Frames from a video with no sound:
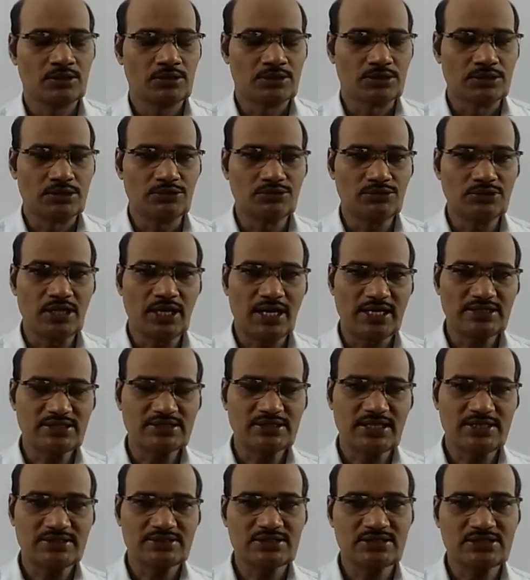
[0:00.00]
During the last
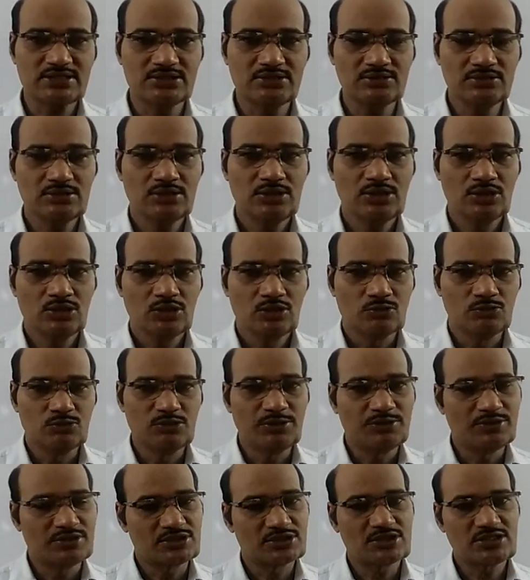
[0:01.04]
classes, we
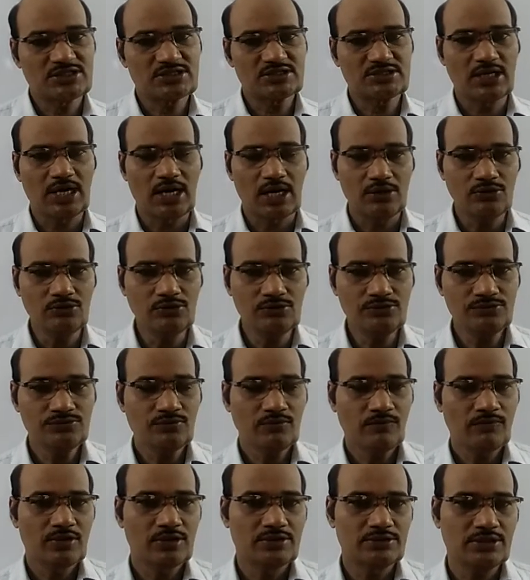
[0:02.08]
have discussed
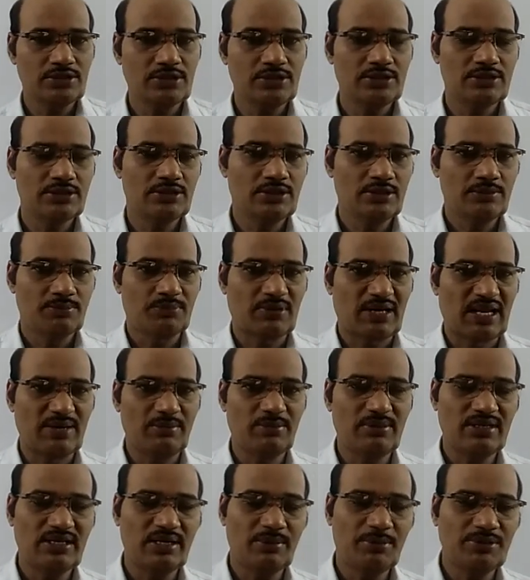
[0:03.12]
how the
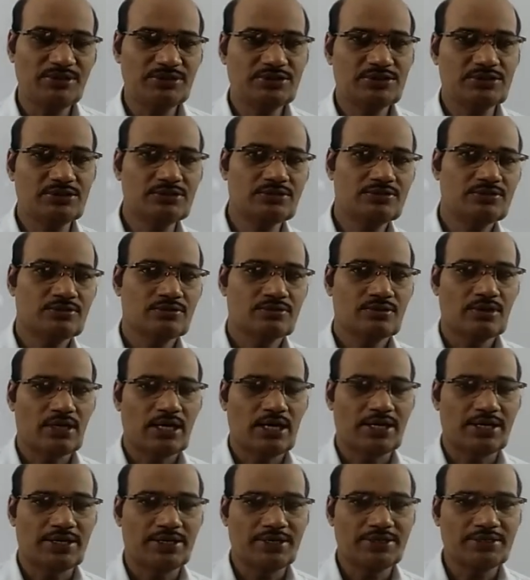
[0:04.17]
primary amines
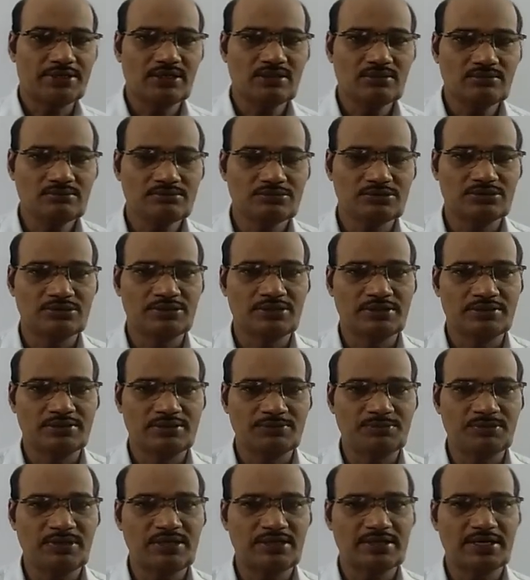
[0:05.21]
are reacting with
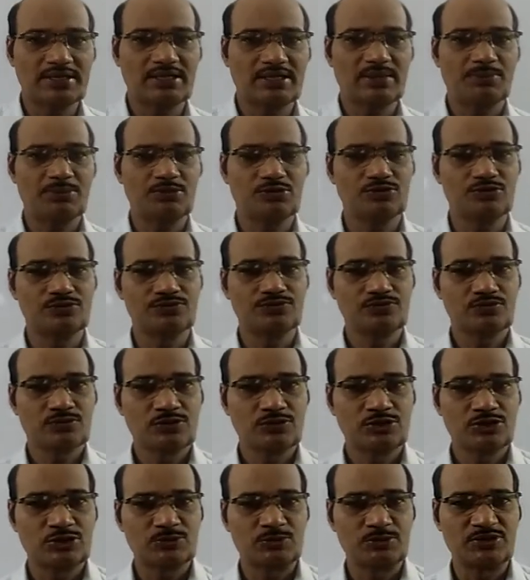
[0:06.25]
different kind of
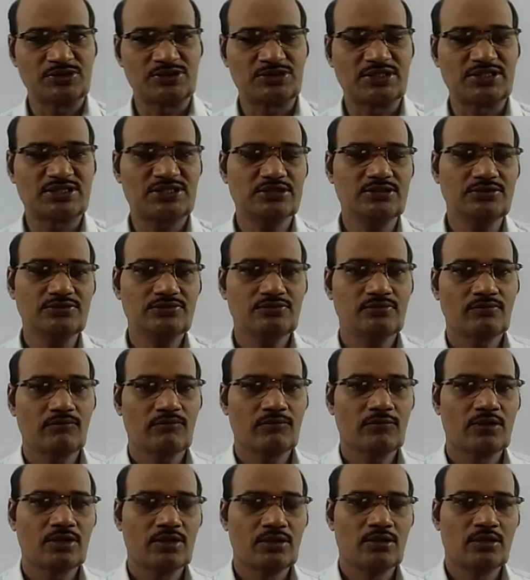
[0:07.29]
species,
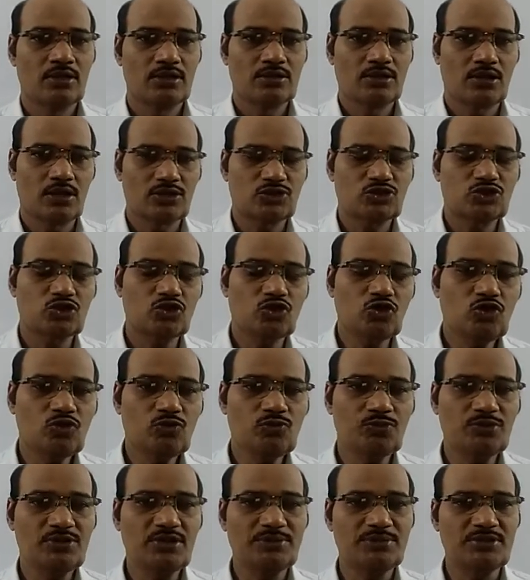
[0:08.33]
and
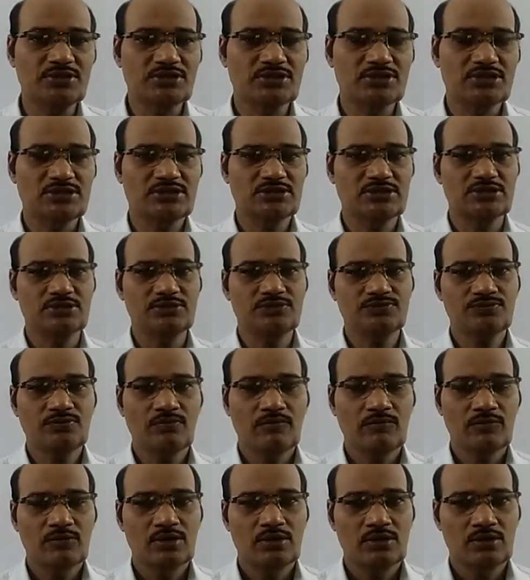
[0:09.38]
also we have discussed
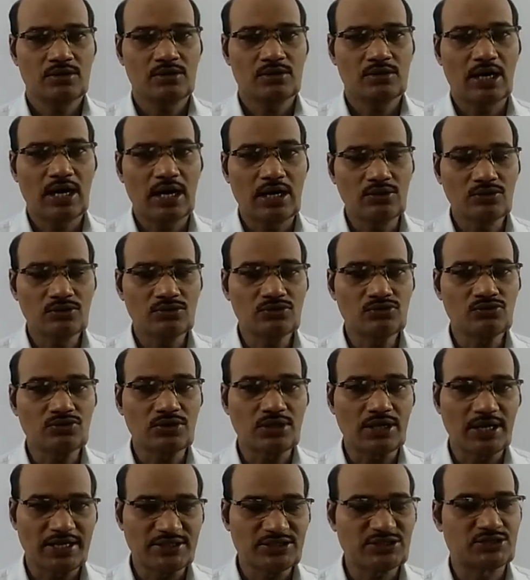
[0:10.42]
how
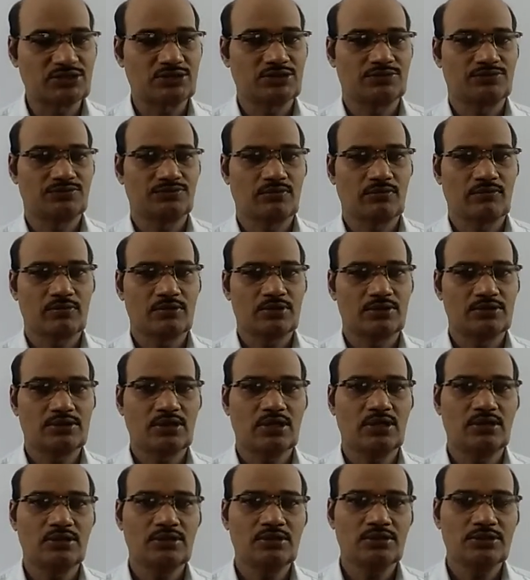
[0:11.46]
to test
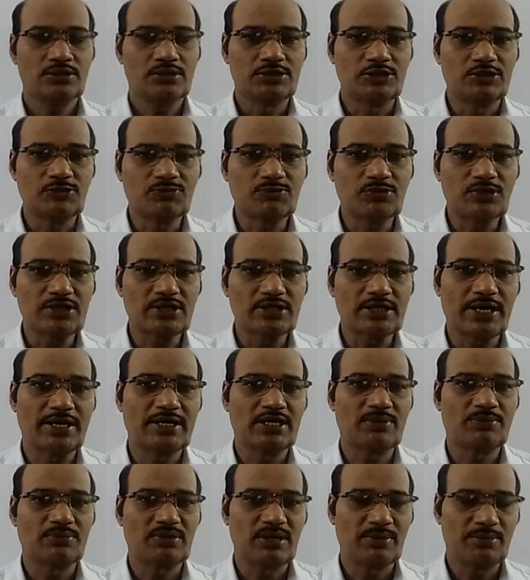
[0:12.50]
the different kind
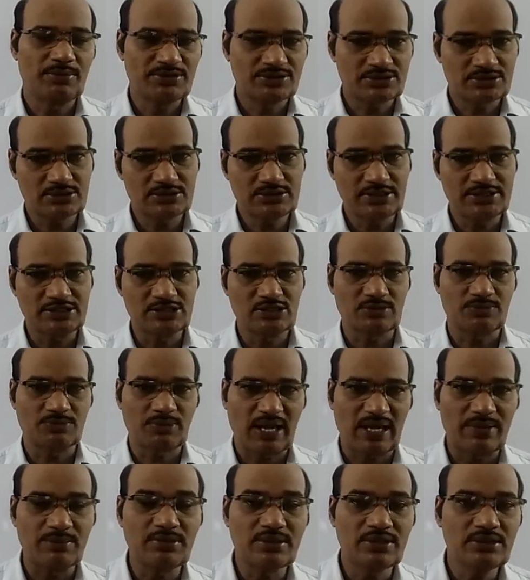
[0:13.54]
of amines, that is
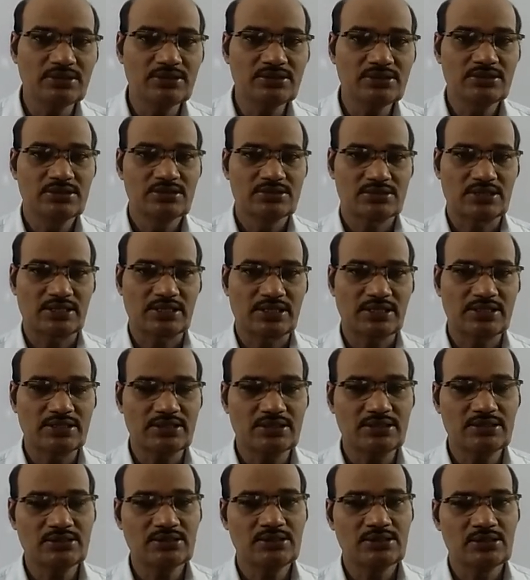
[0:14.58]
primary,
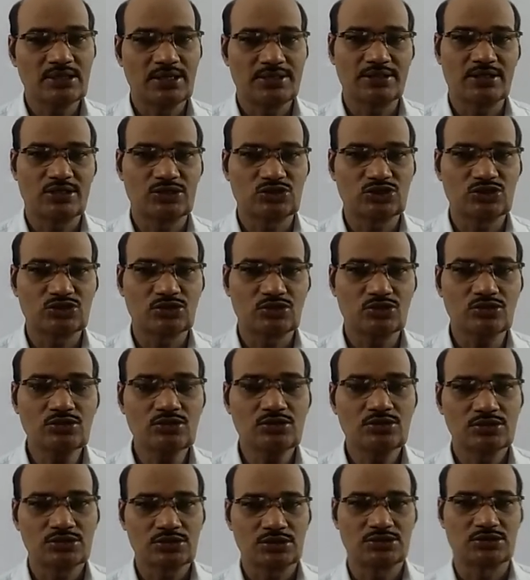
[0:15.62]
secondary, and
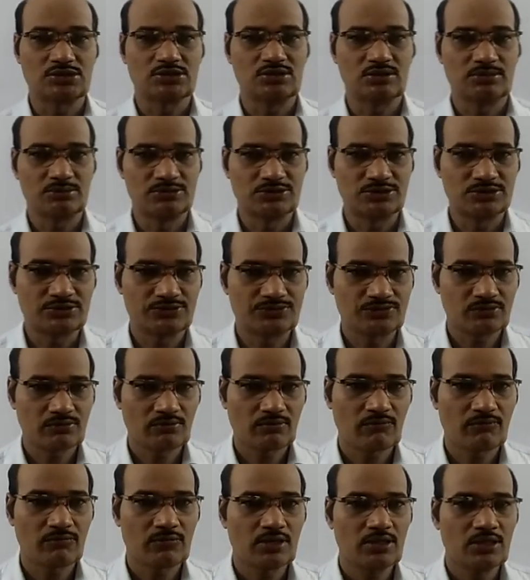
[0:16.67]
also tertiary amines.
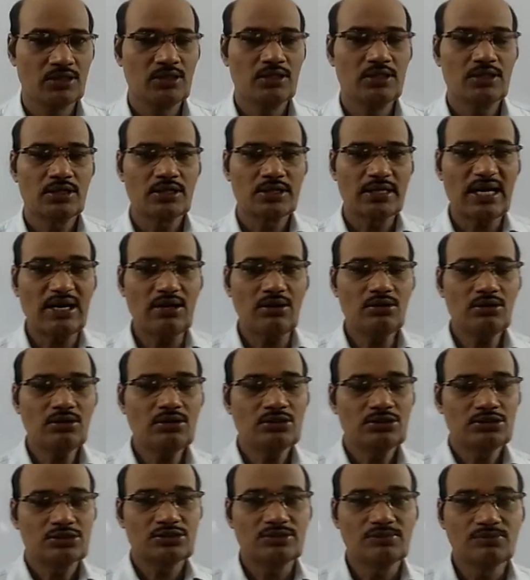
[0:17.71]

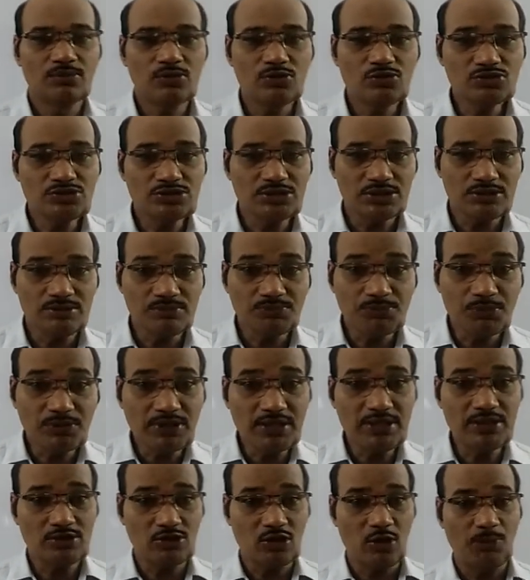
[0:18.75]
Now, the most
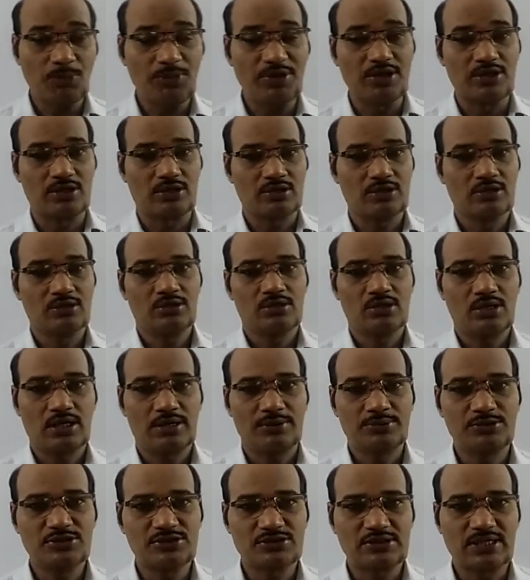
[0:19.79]
important topic
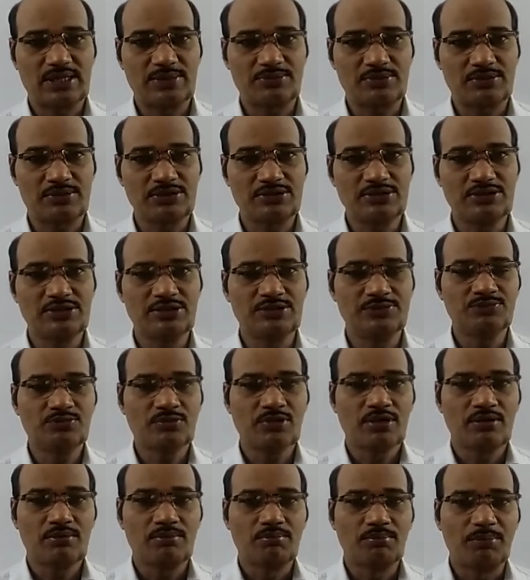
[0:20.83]
of this chapter is
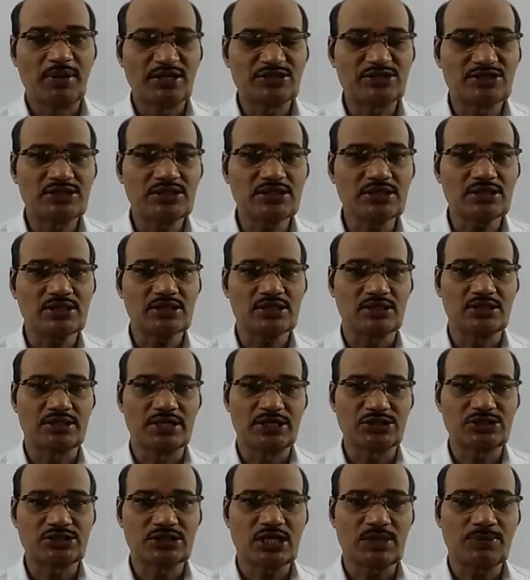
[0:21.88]
the basic
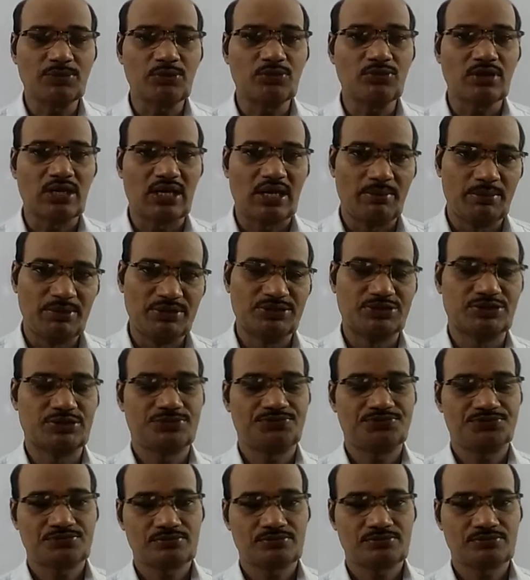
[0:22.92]
nature of amines.